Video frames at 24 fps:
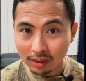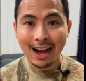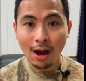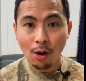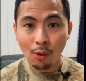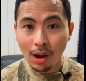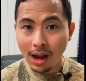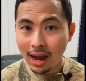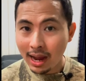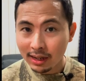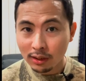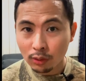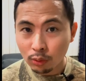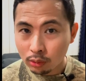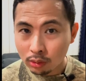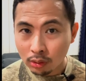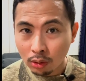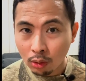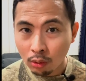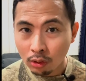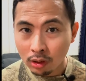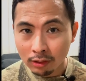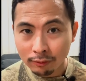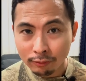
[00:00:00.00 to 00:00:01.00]
Now, I don't
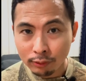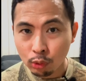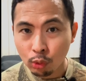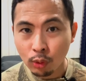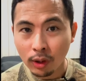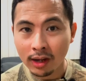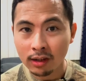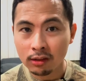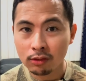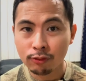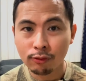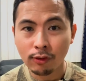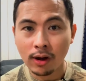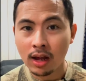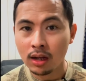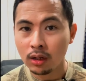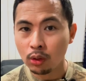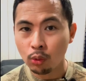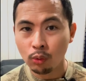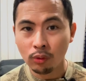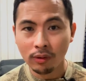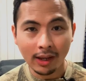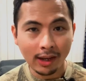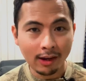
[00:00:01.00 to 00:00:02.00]
know if you guys
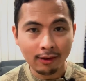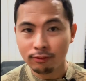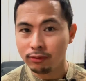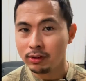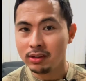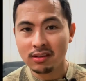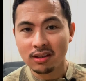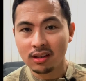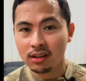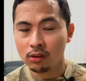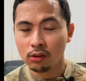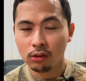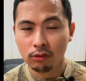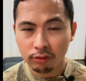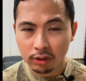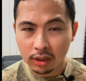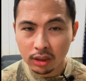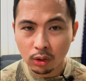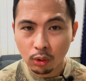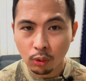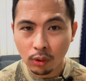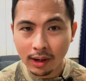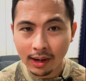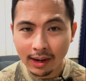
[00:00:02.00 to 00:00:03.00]
follow every single
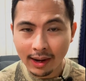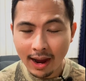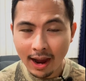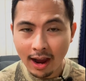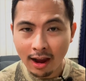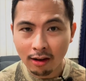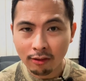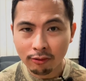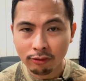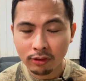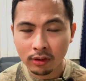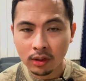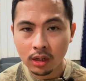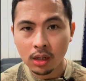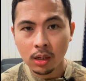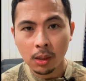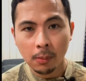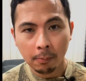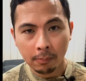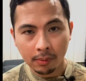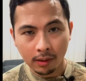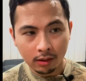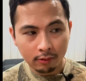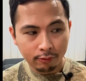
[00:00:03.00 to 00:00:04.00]
video I have,
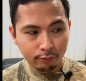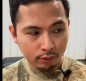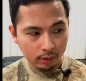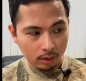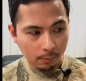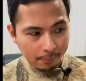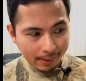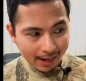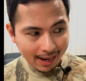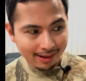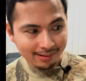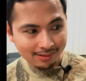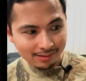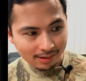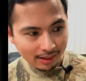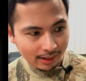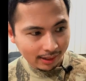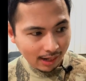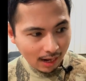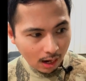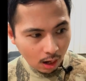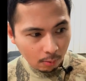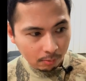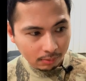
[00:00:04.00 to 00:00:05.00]
but for the past,
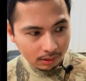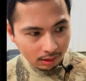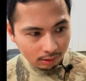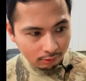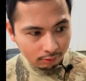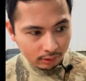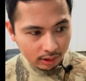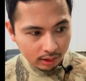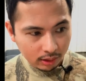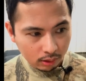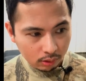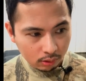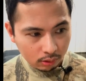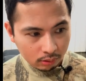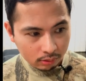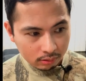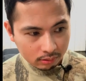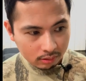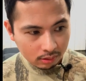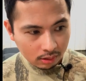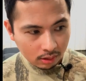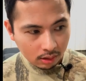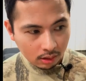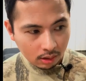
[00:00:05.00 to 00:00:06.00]
like, how many videos,